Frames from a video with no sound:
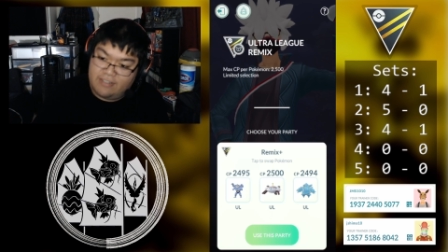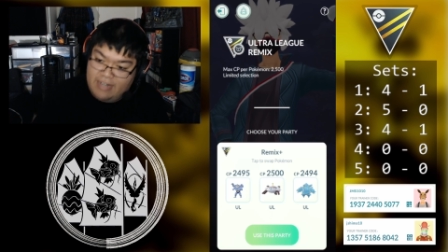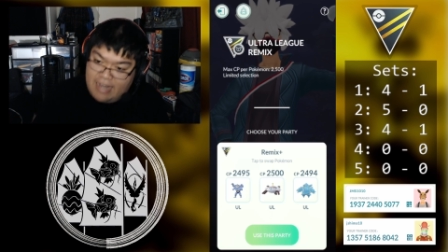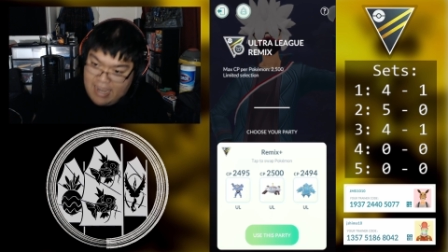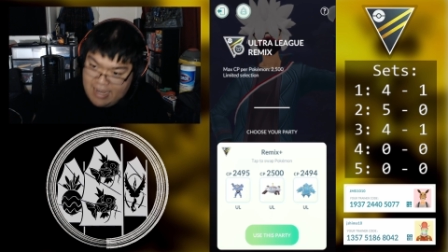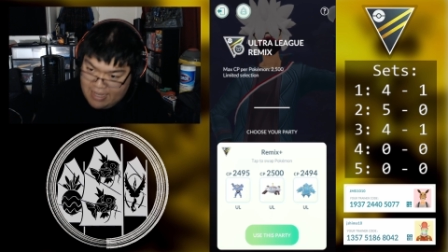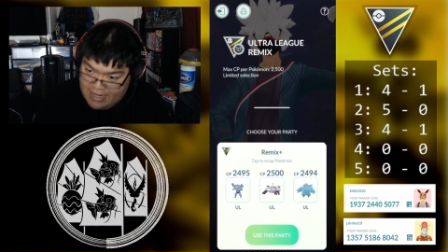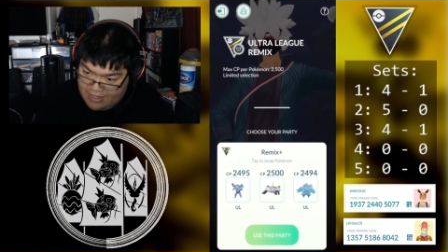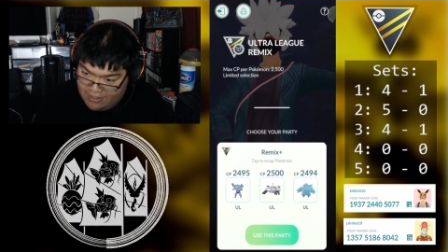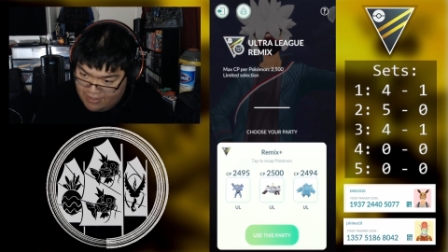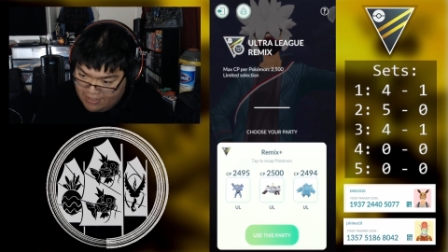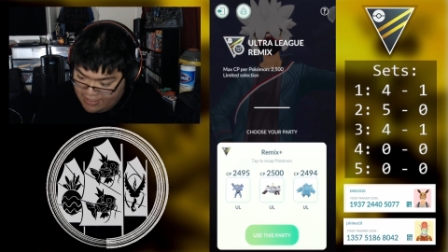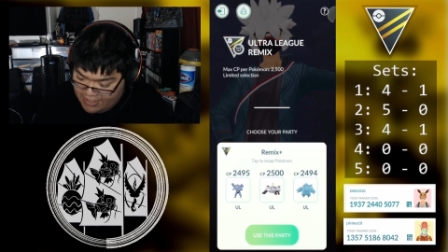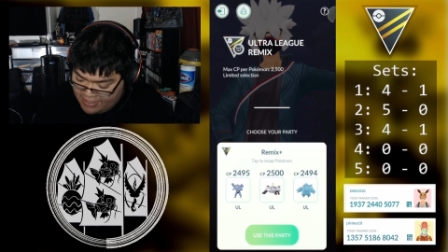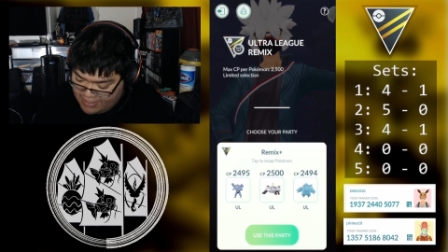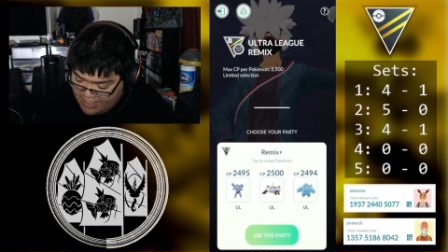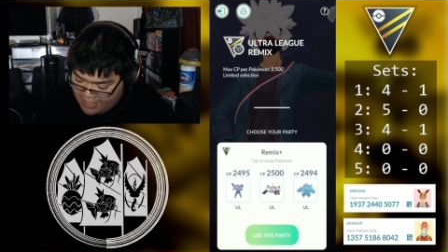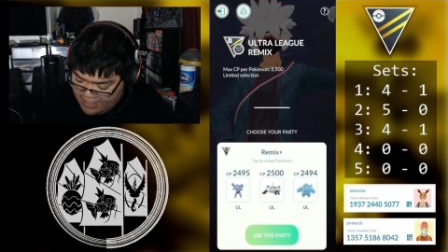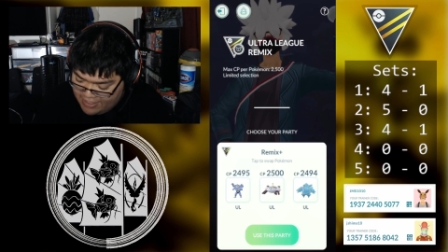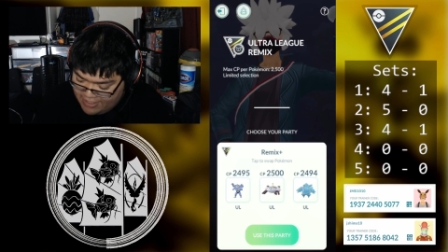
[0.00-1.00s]
hanging out in the
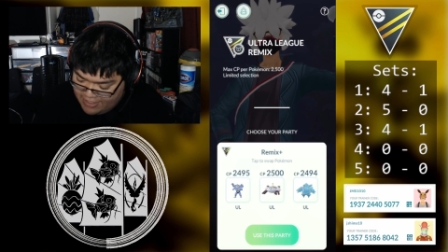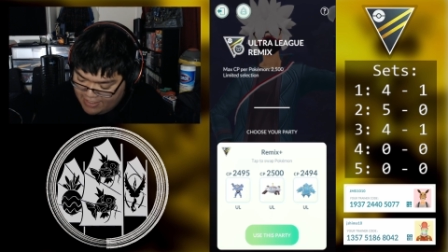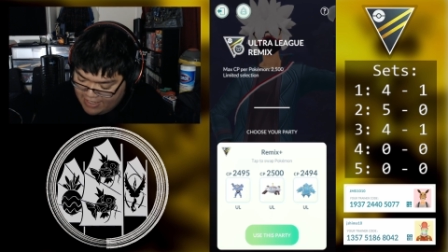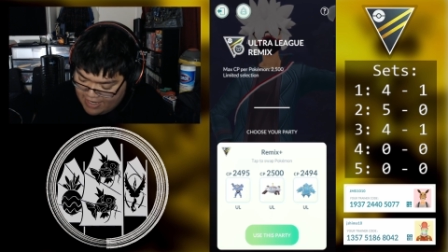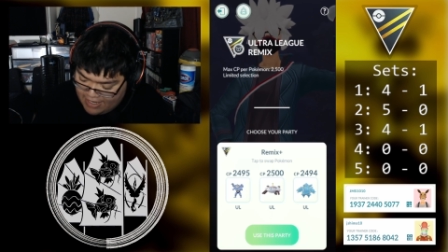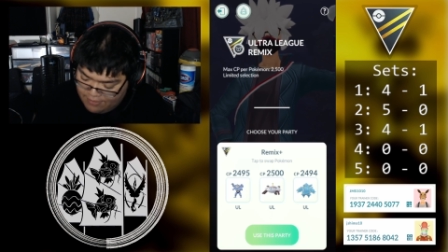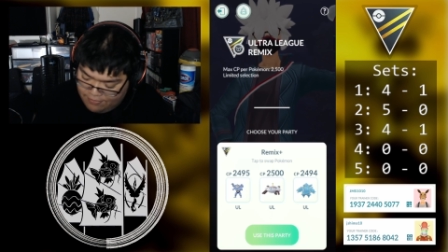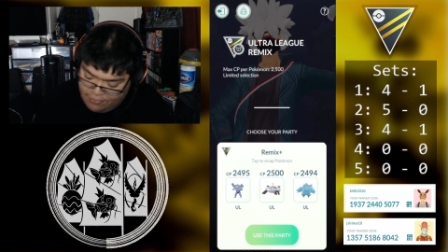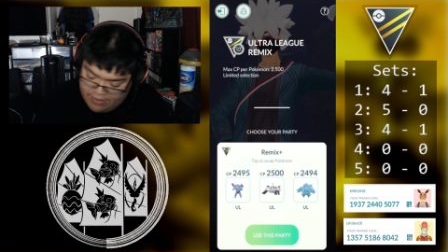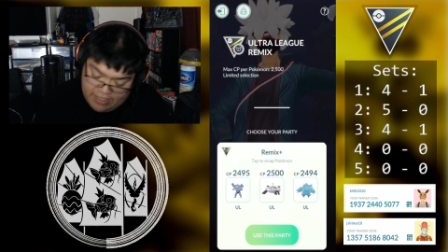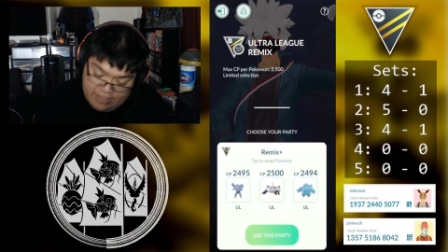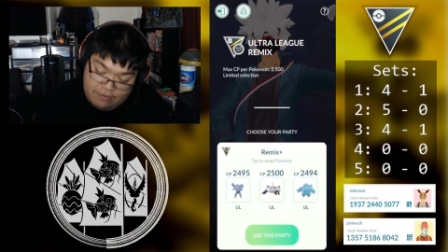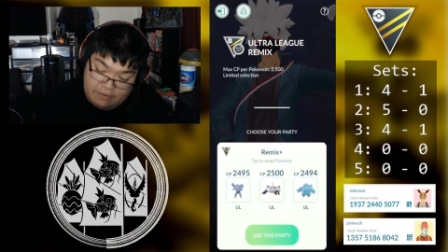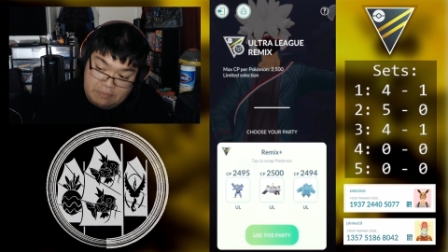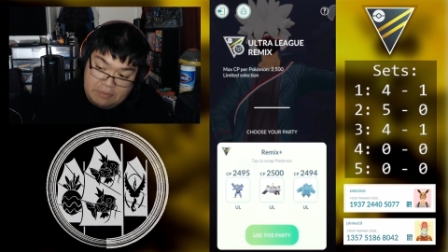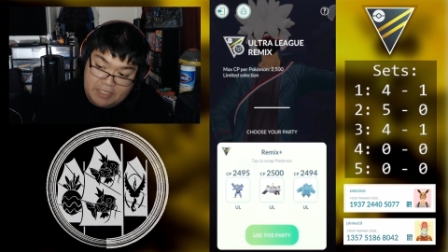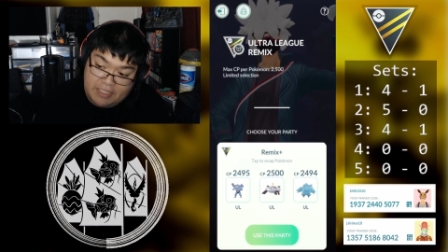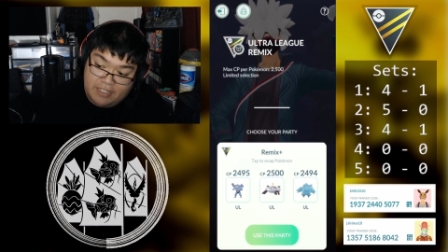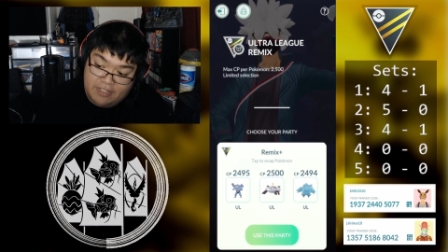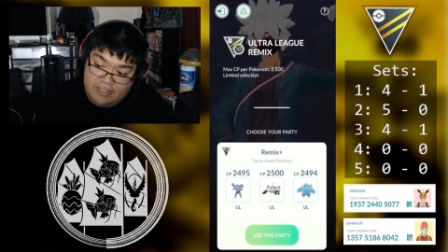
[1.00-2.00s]
center, and finally we'll
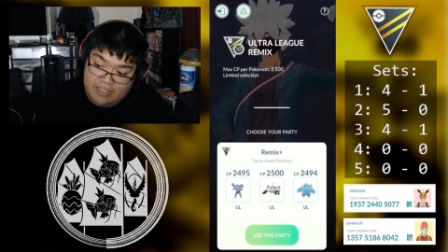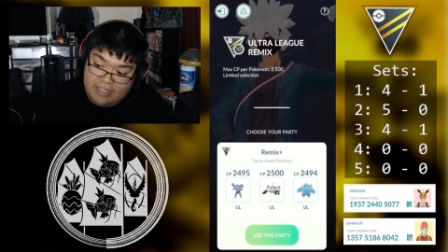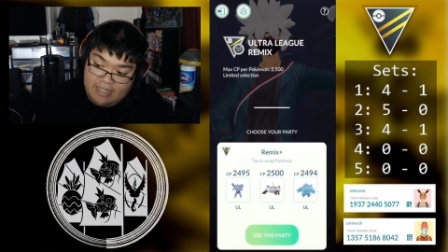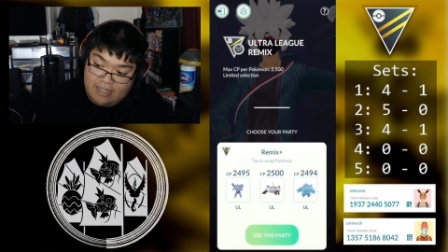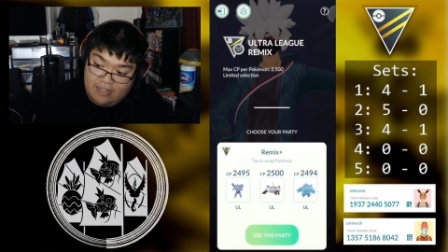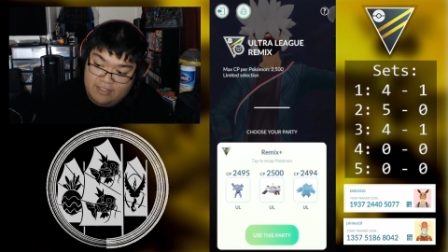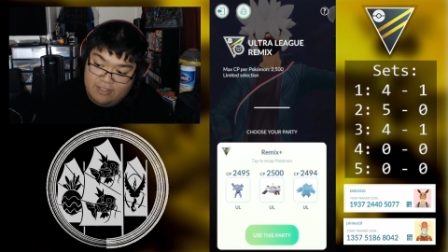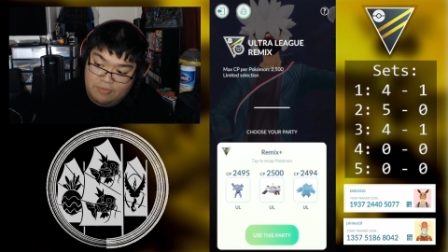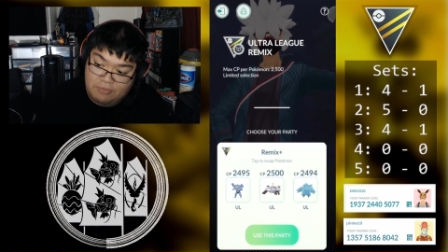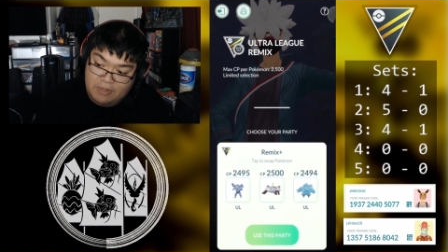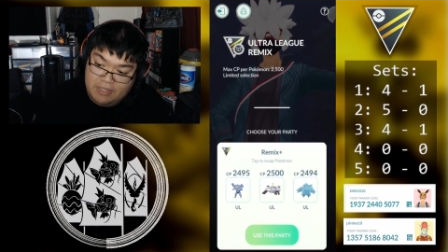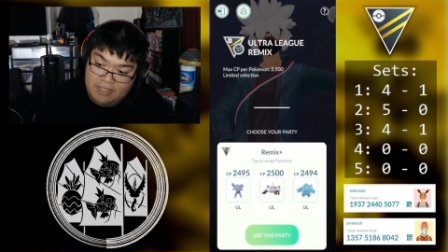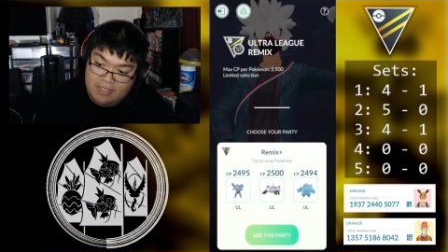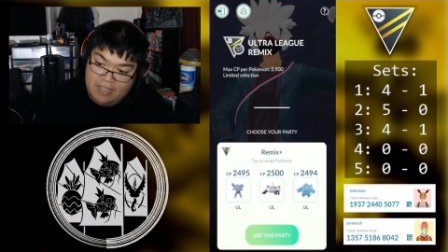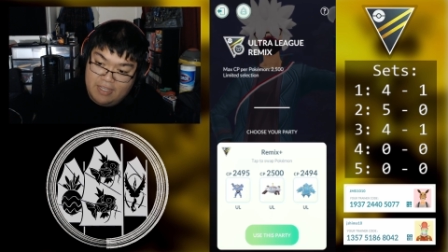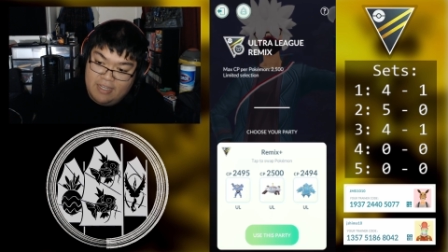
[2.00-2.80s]
be closing out with